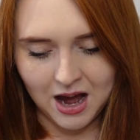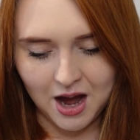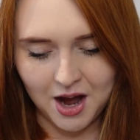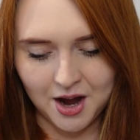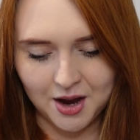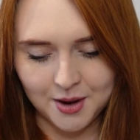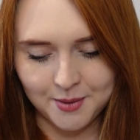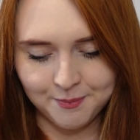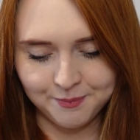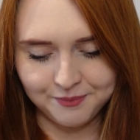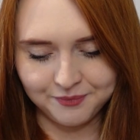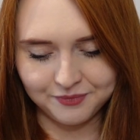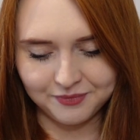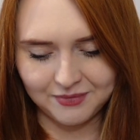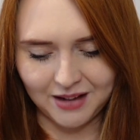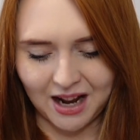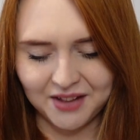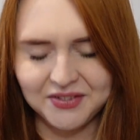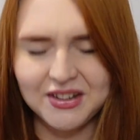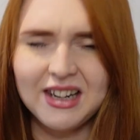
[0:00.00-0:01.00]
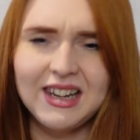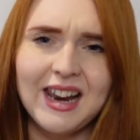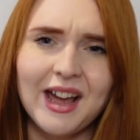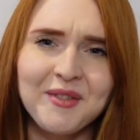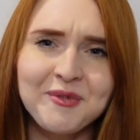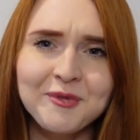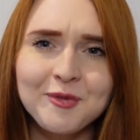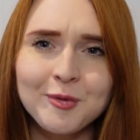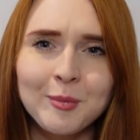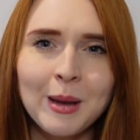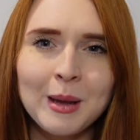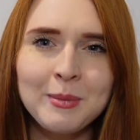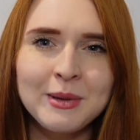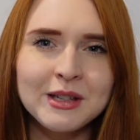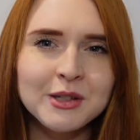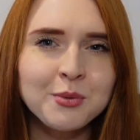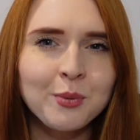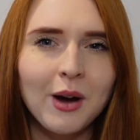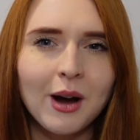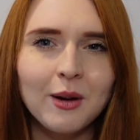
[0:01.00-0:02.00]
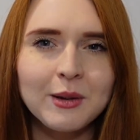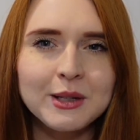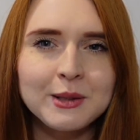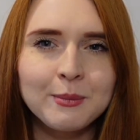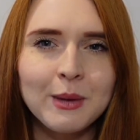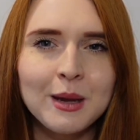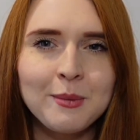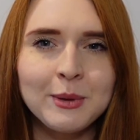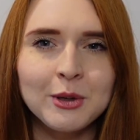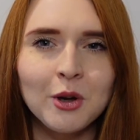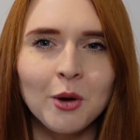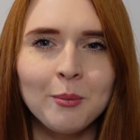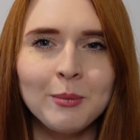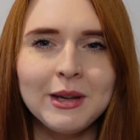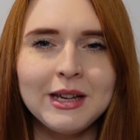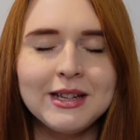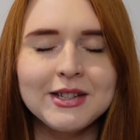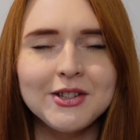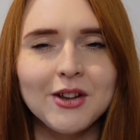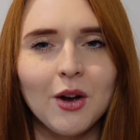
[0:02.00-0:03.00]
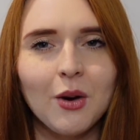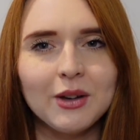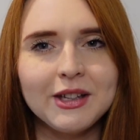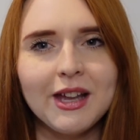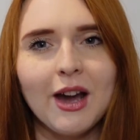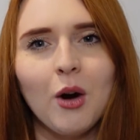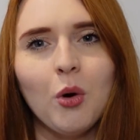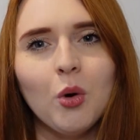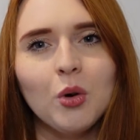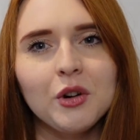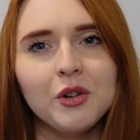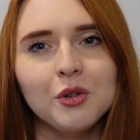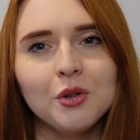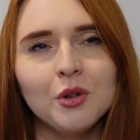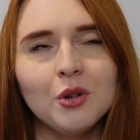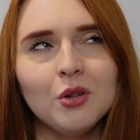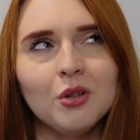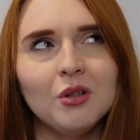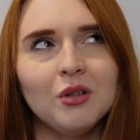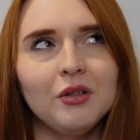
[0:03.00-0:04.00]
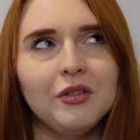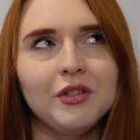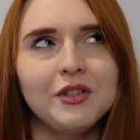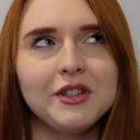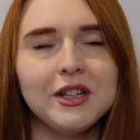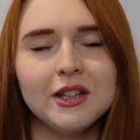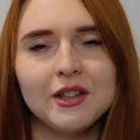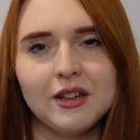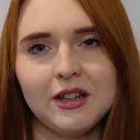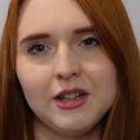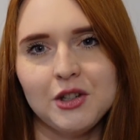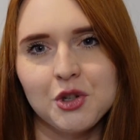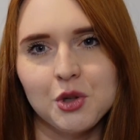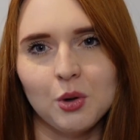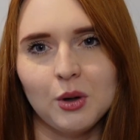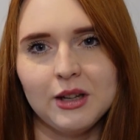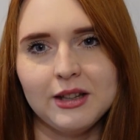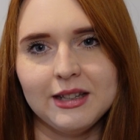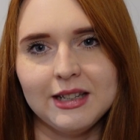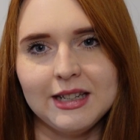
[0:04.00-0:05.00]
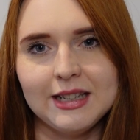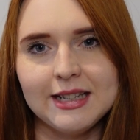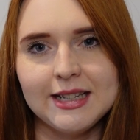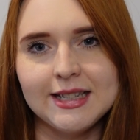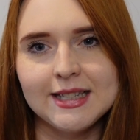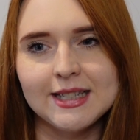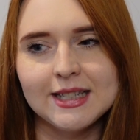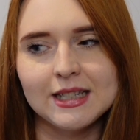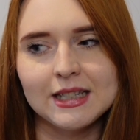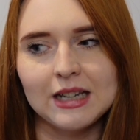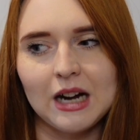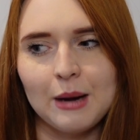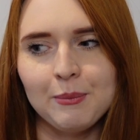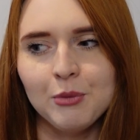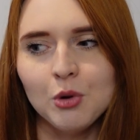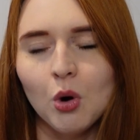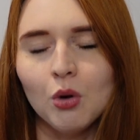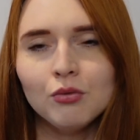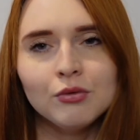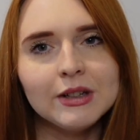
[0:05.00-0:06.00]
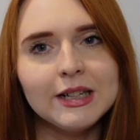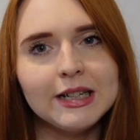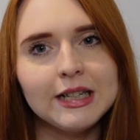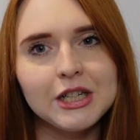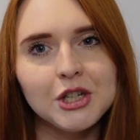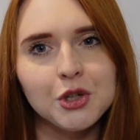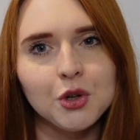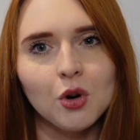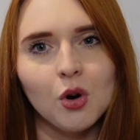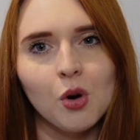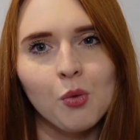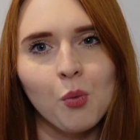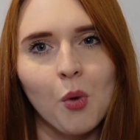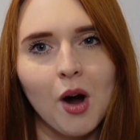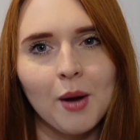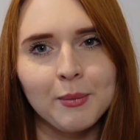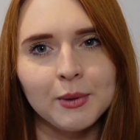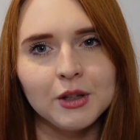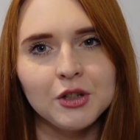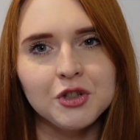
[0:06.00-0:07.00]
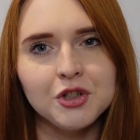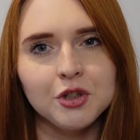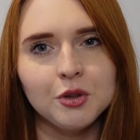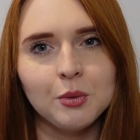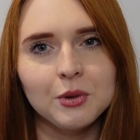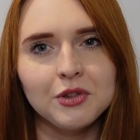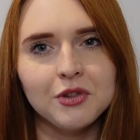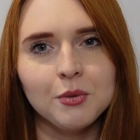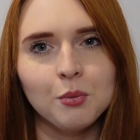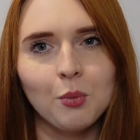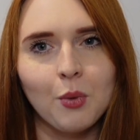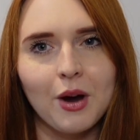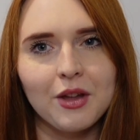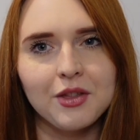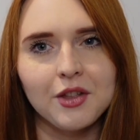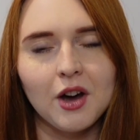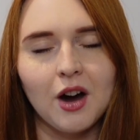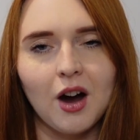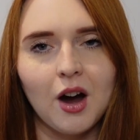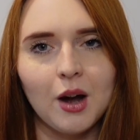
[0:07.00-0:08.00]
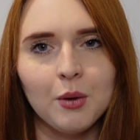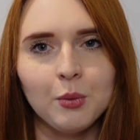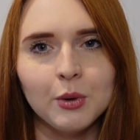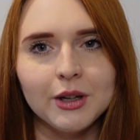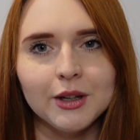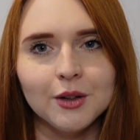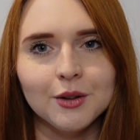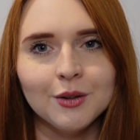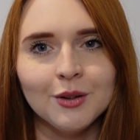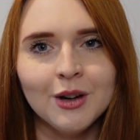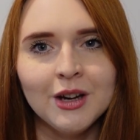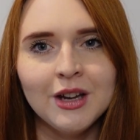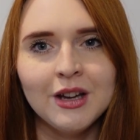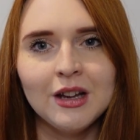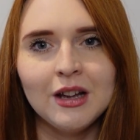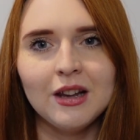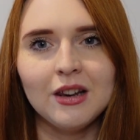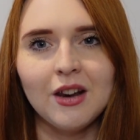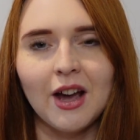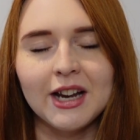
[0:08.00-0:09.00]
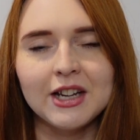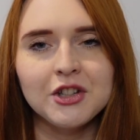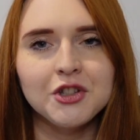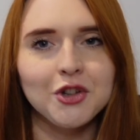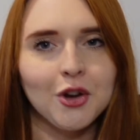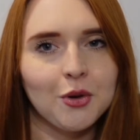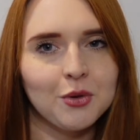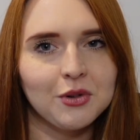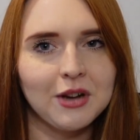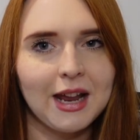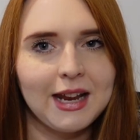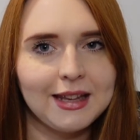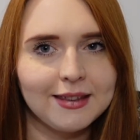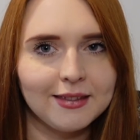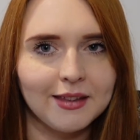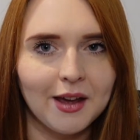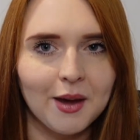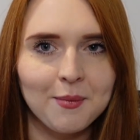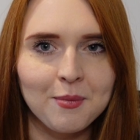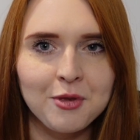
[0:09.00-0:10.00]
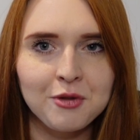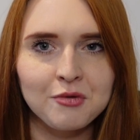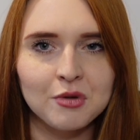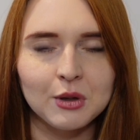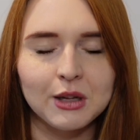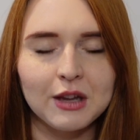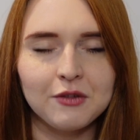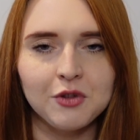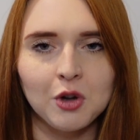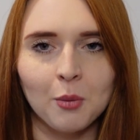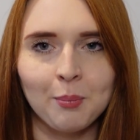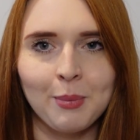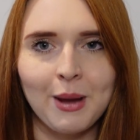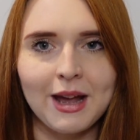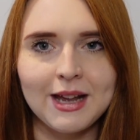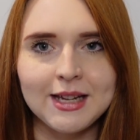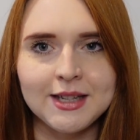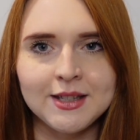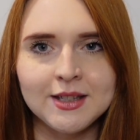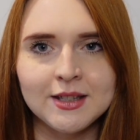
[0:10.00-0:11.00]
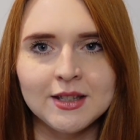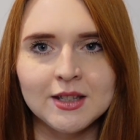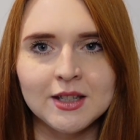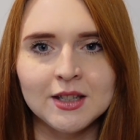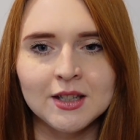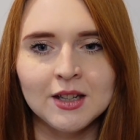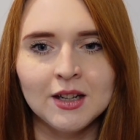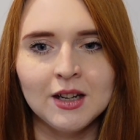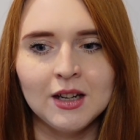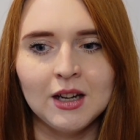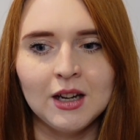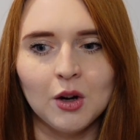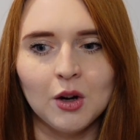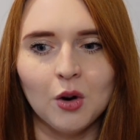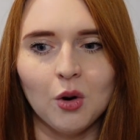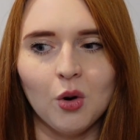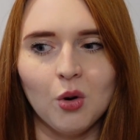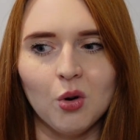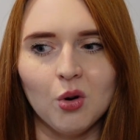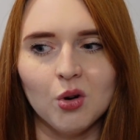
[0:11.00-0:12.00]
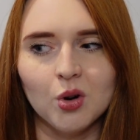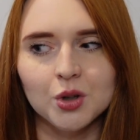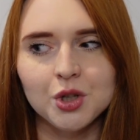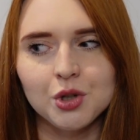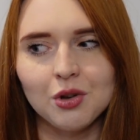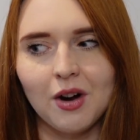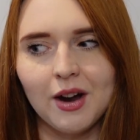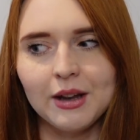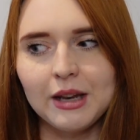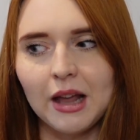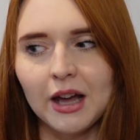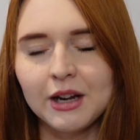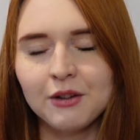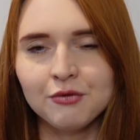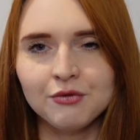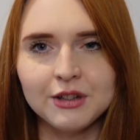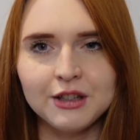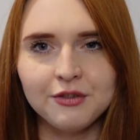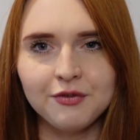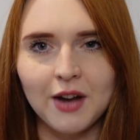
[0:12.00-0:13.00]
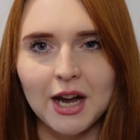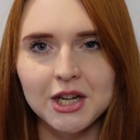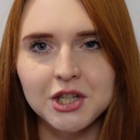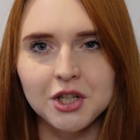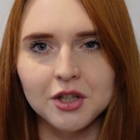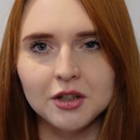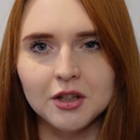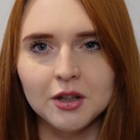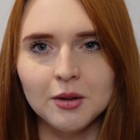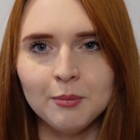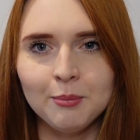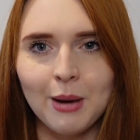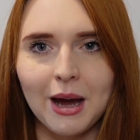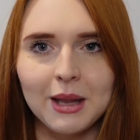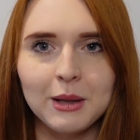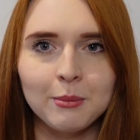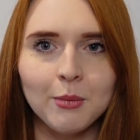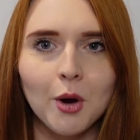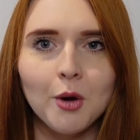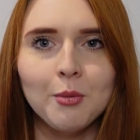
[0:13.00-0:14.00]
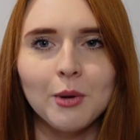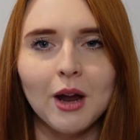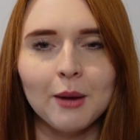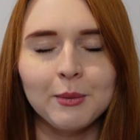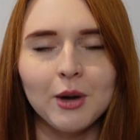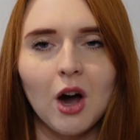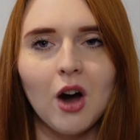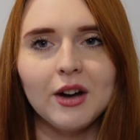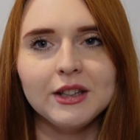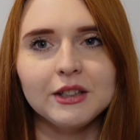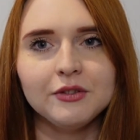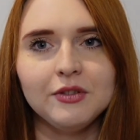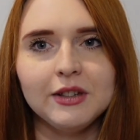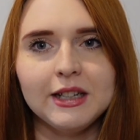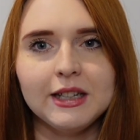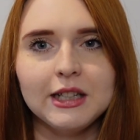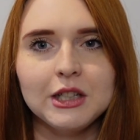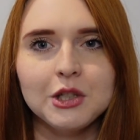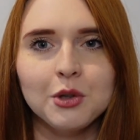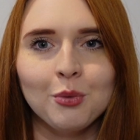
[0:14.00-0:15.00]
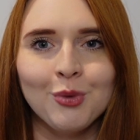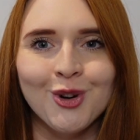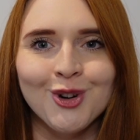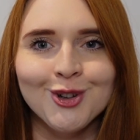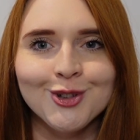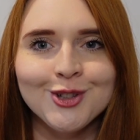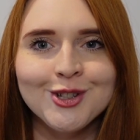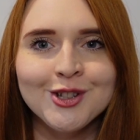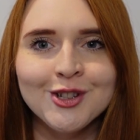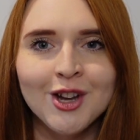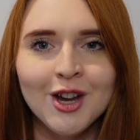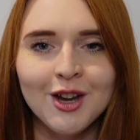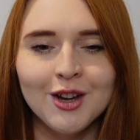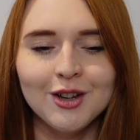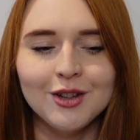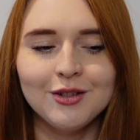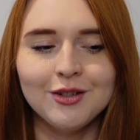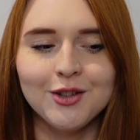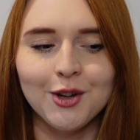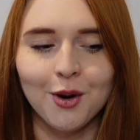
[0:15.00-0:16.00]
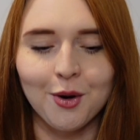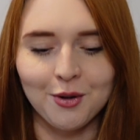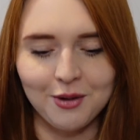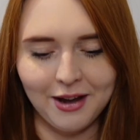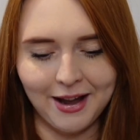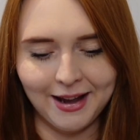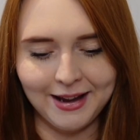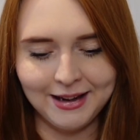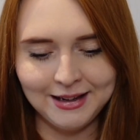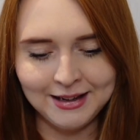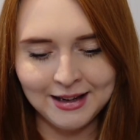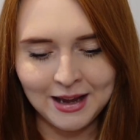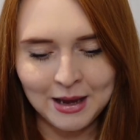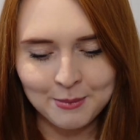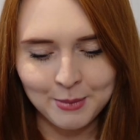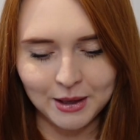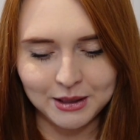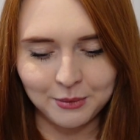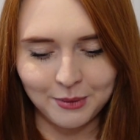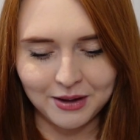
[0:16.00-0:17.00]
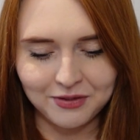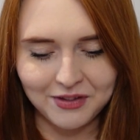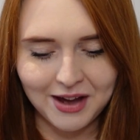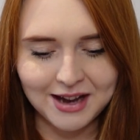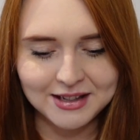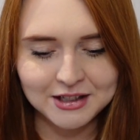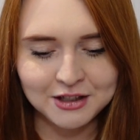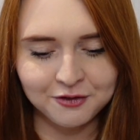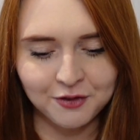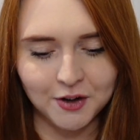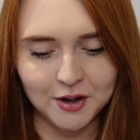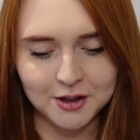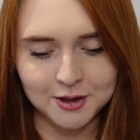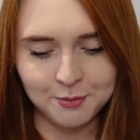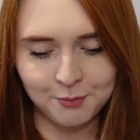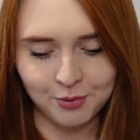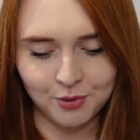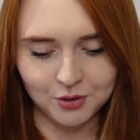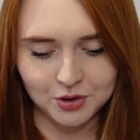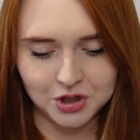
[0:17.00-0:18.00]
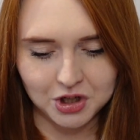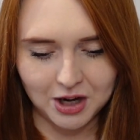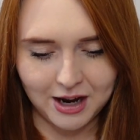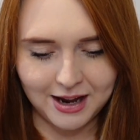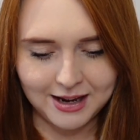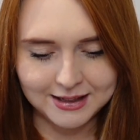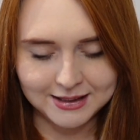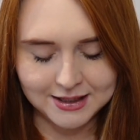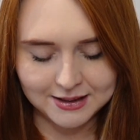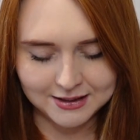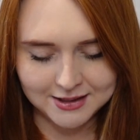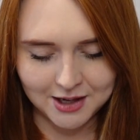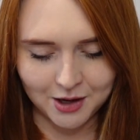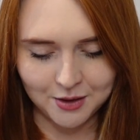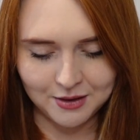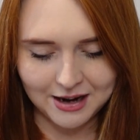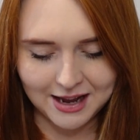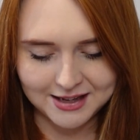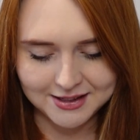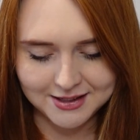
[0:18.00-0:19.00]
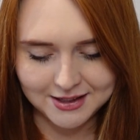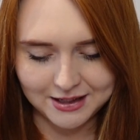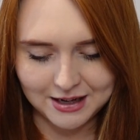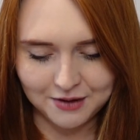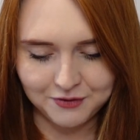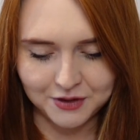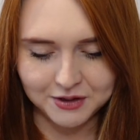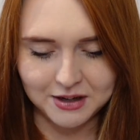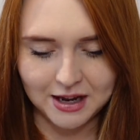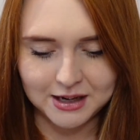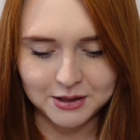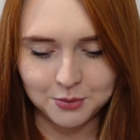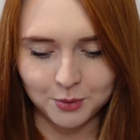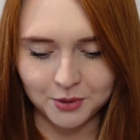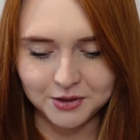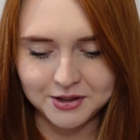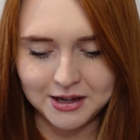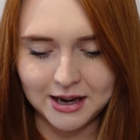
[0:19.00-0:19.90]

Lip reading: And the length maybe as well is maybe not me. So yeah, all in all, didn't enjoy these. I'm not really sure what I'm going to do with them, whether I will like donate them through Give Your Best or try and like refashion them. But at the moment I'm kind of leaning towards donate. But anyway, that's the first project. So let's see if the next one's